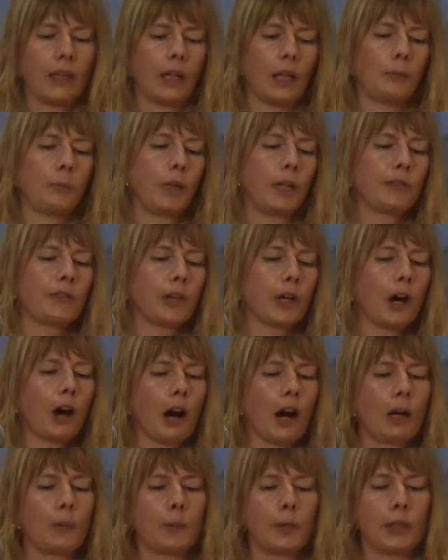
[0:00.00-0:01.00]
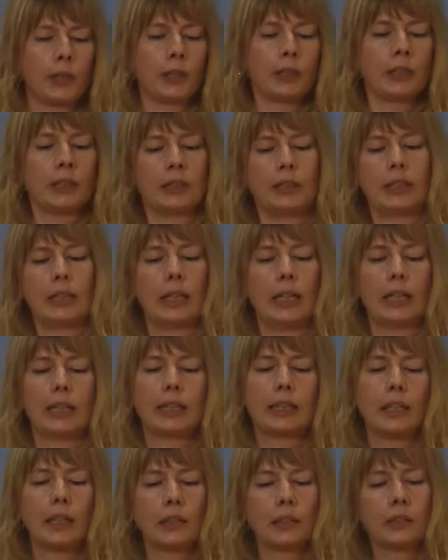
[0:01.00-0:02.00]
Above the harbor, a
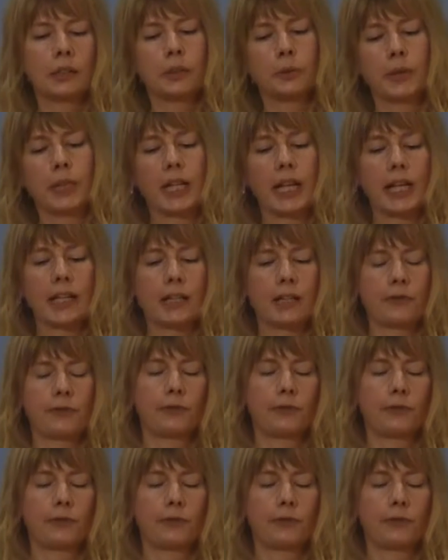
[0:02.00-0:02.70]
gull creates